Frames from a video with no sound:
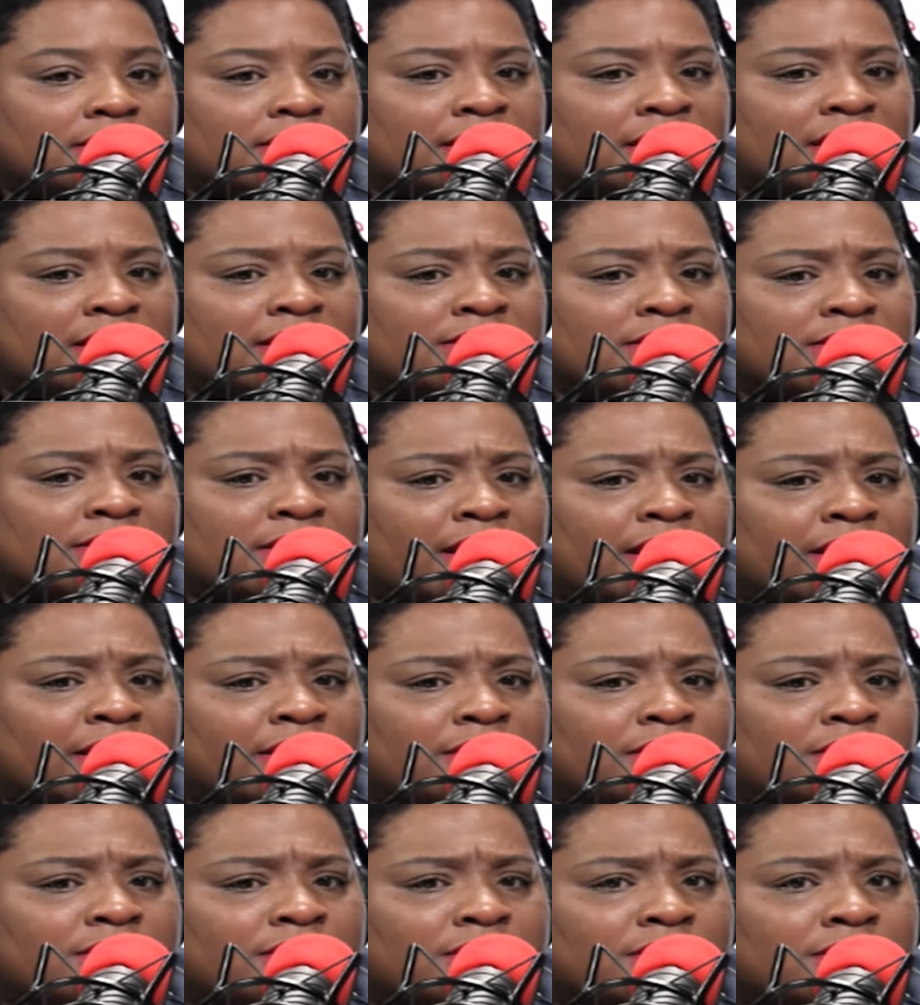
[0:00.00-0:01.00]
Things
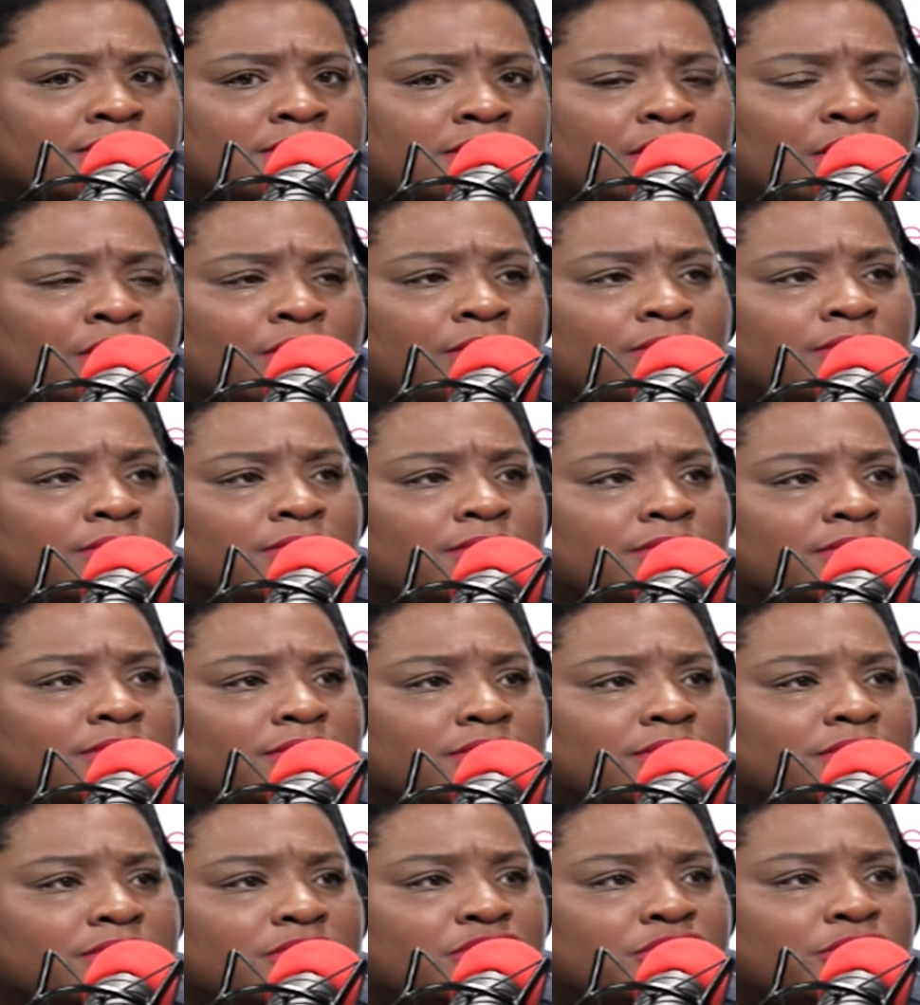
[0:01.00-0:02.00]
like, don't
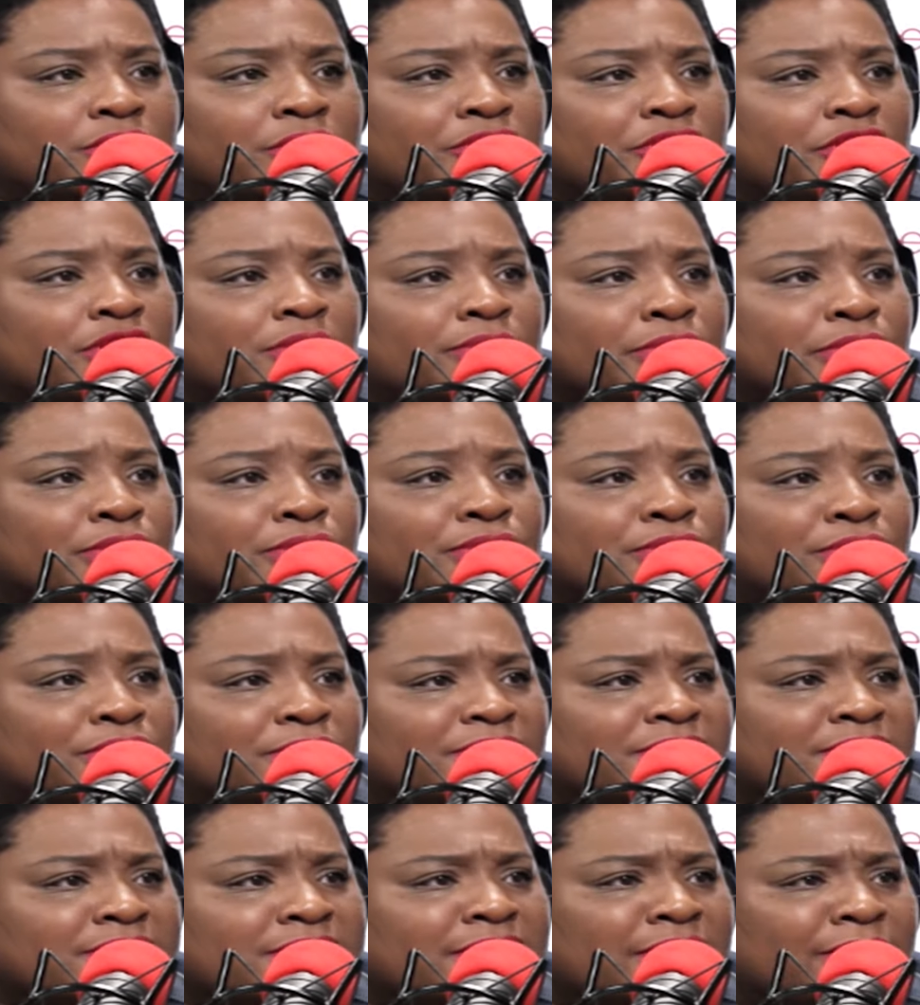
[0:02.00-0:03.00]
show your
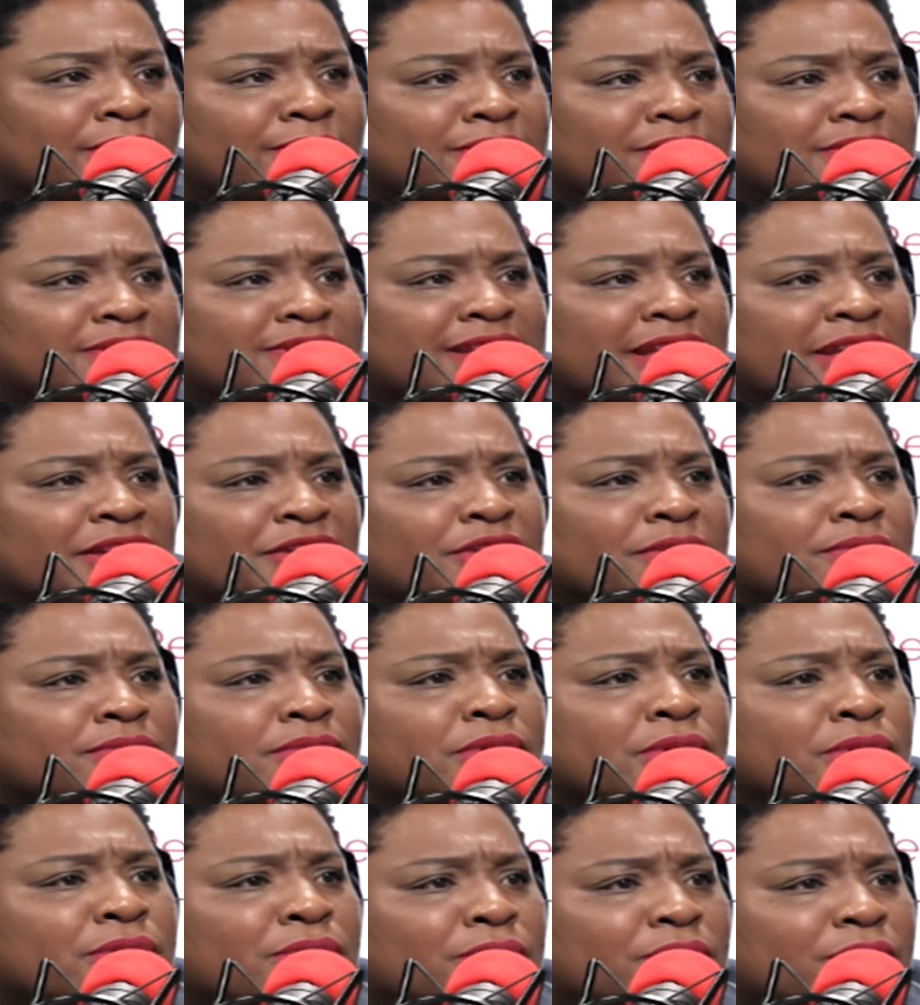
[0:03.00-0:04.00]
moves, don't say your
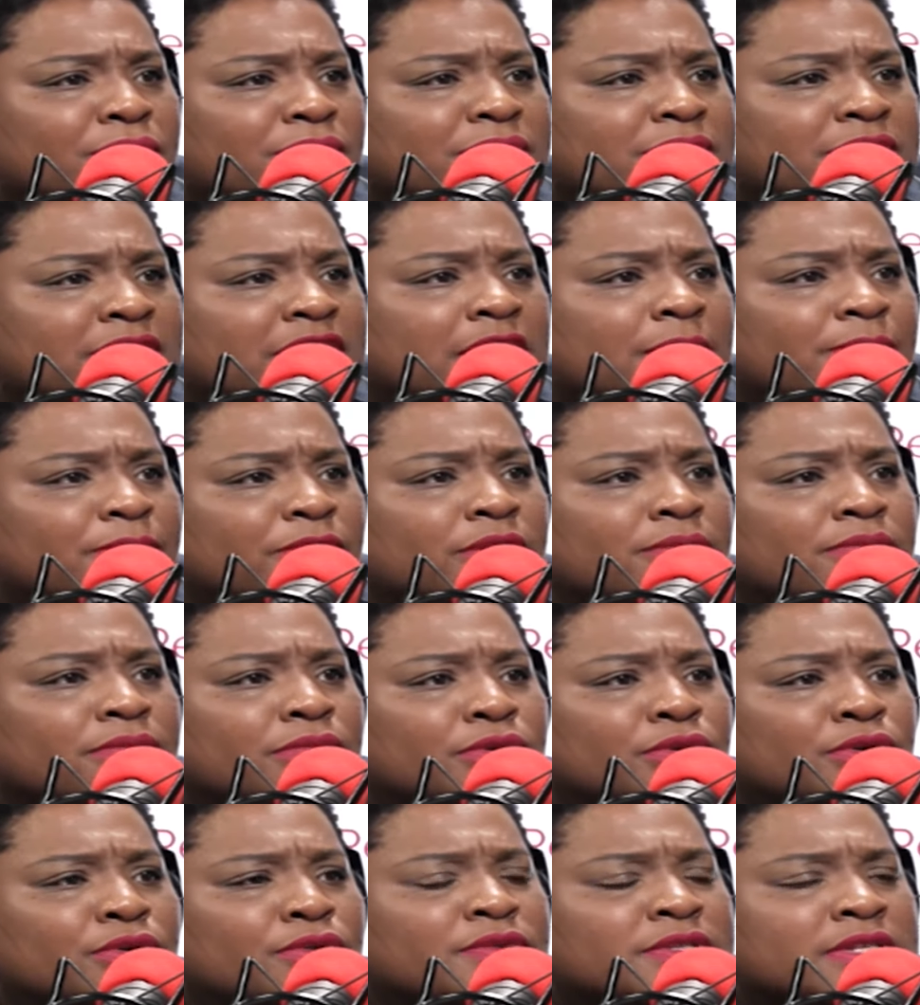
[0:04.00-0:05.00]
moves, keep your
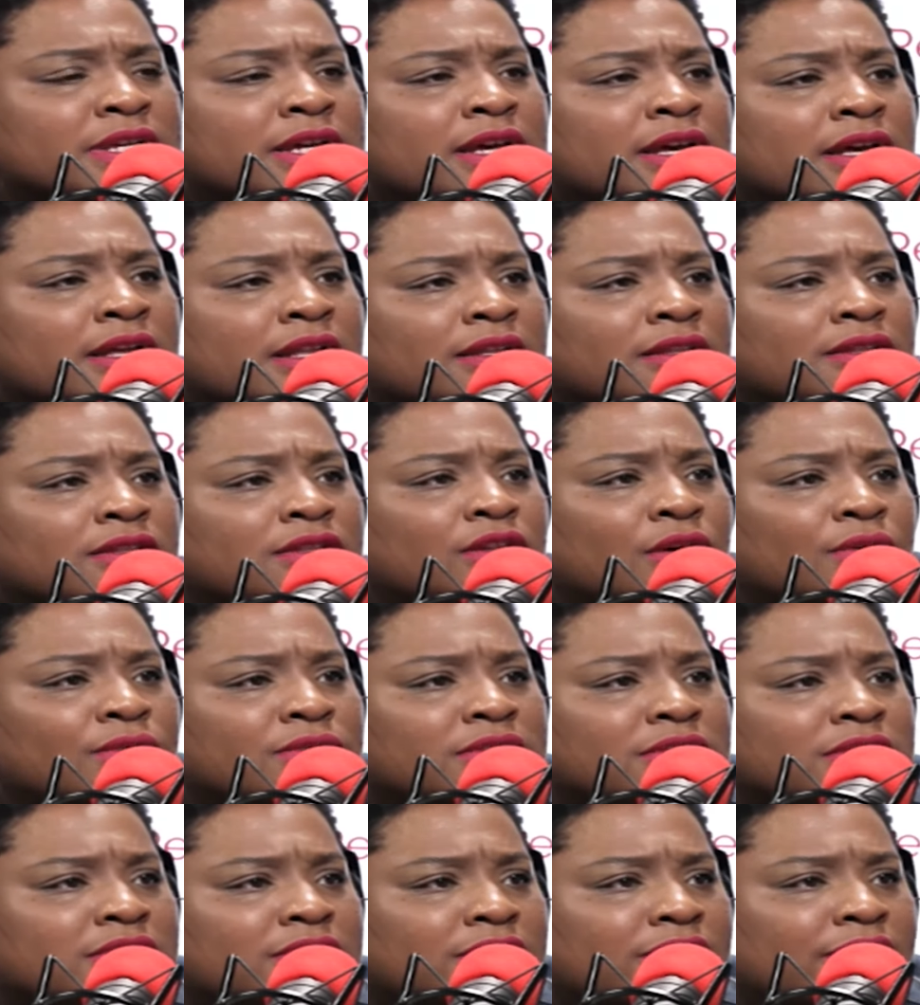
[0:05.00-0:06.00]
moves low
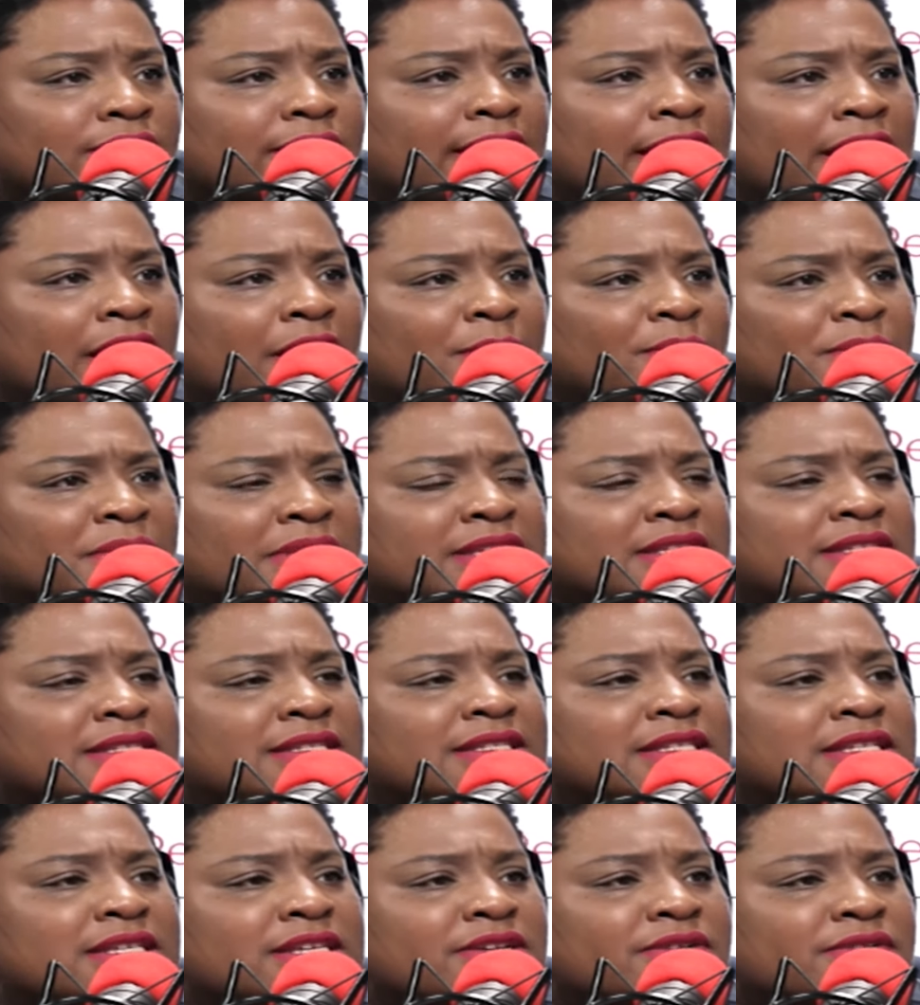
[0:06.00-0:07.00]
to the ground, be
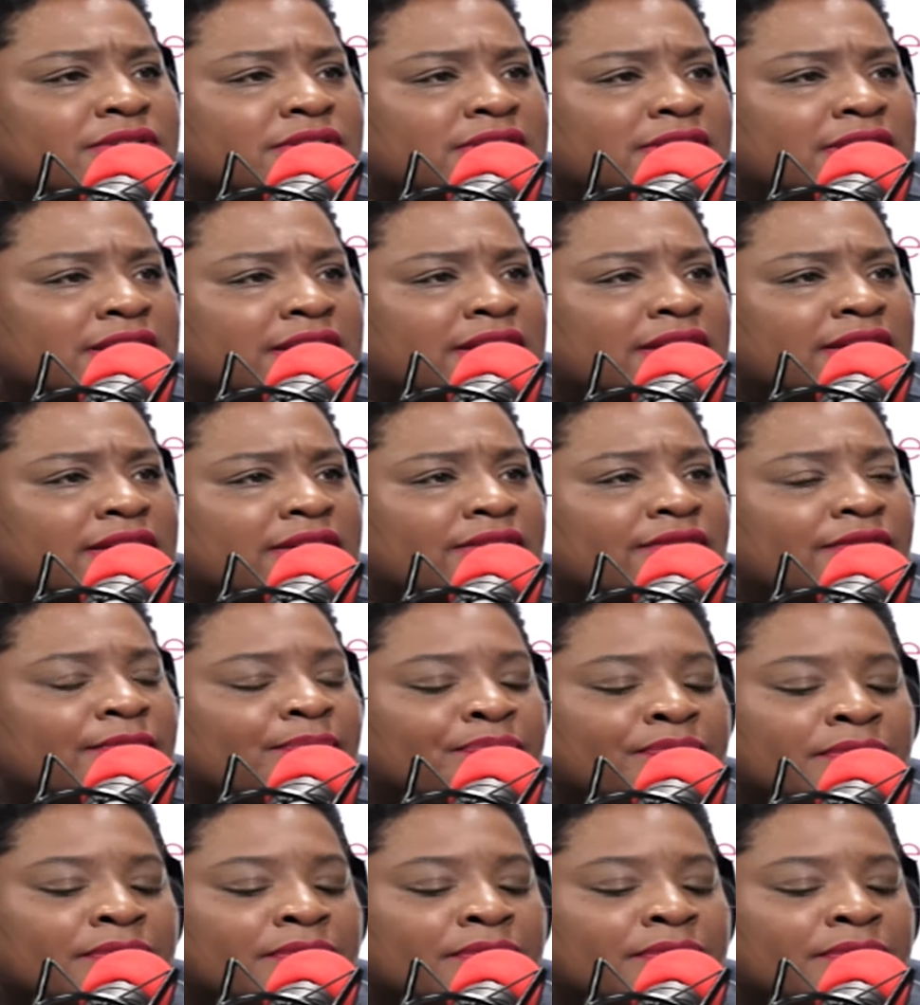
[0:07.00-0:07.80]
secretive.